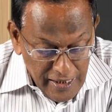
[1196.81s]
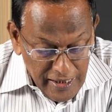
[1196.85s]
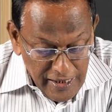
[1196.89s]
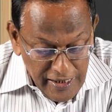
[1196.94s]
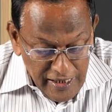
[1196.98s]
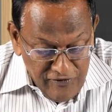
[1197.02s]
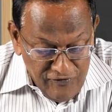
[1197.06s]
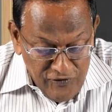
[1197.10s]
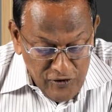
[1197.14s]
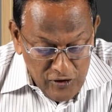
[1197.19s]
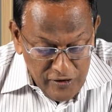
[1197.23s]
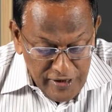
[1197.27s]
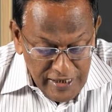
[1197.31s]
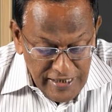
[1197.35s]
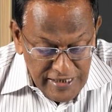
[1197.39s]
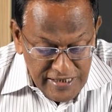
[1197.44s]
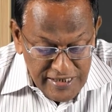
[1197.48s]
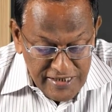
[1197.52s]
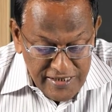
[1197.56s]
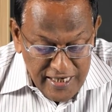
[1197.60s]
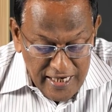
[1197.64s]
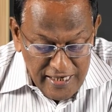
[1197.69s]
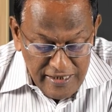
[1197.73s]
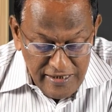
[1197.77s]
If your
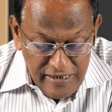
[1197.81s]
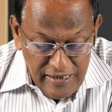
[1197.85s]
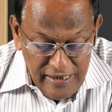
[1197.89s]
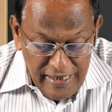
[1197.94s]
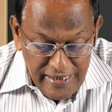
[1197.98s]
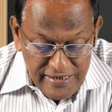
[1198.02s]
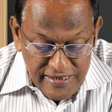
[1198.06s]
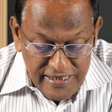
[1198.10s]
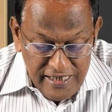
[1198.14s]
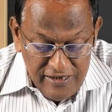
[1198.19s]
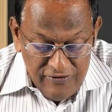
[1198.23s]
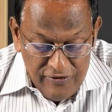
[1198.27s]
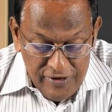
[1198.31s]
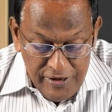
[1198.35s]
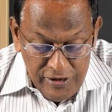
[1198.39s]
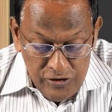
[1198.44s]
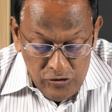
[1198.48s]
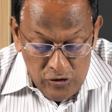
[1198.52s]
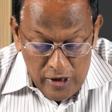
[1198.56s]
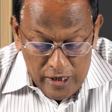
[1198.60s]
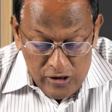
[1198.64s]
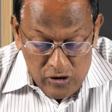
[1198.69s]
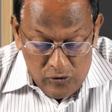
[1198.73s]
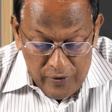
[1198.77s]
instructor has given
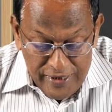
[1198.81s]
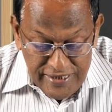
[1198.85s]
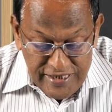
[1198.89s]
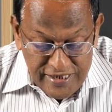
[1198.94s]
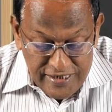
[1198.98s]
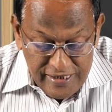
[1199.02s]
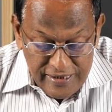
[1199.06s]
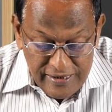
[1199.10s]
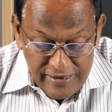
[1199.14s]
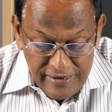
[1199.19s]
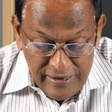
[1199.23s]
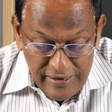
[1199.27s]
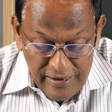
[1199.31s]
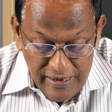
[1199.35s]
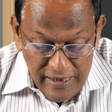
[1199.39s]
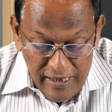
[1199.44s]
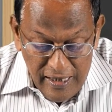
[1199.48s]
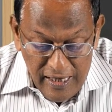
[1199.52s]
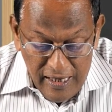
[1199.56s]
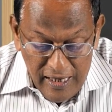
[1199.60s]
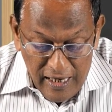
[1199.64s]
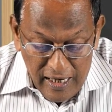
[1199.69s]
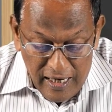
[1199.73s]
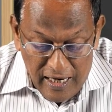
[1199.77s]
you a question,
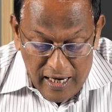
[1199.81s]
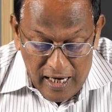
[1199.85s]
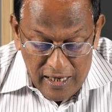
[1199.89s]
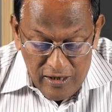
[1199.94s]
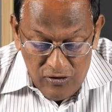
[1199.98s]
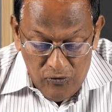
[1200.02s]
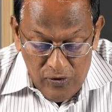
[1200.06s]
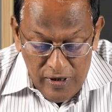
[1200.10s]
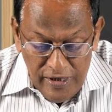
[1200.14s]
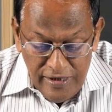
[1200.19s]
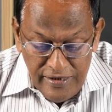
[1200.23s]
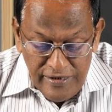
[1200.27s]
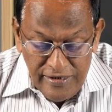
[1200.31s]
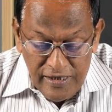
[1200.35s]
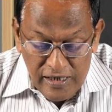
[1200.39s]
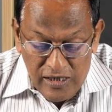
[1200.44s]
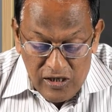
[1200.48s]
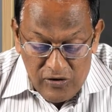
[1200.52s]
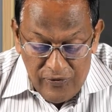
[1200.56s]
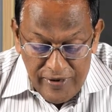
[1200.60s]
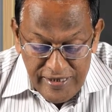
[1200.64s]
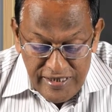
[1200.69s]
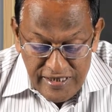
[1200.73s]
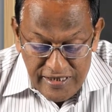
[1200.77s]
convert the
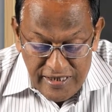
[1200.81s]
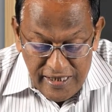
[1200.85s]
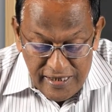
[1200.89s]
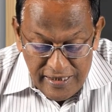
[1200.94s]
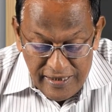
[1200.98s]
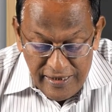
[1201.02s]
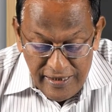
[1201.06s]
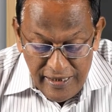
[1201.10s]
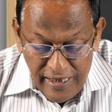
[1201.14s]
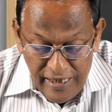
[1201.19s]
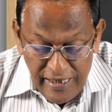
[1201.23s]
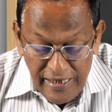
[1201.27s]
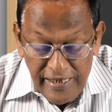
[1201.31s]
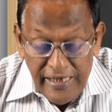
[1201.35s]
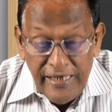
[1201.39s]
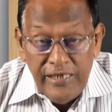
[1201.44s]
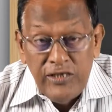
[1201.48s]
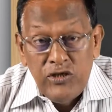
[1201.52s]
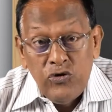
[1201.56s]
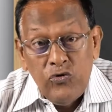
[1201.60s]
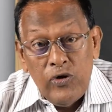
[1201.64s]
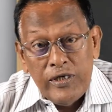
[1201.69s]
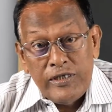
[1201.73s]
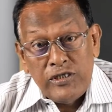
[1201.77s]
question
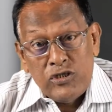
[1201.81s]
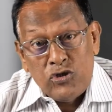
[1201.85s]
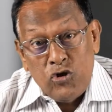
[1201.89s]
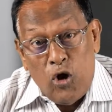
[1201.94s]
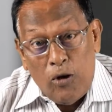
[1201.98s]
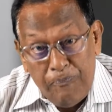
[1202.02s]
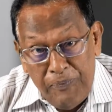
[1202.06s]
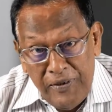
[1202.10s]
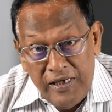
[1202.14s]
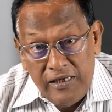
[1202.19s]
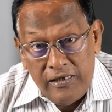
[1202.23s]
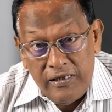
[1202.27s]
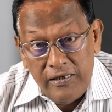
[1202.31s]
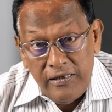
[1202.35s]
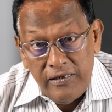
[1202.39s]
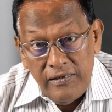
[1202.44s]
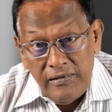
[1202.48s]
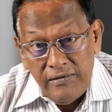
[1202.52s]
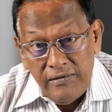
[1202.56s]
into a topic.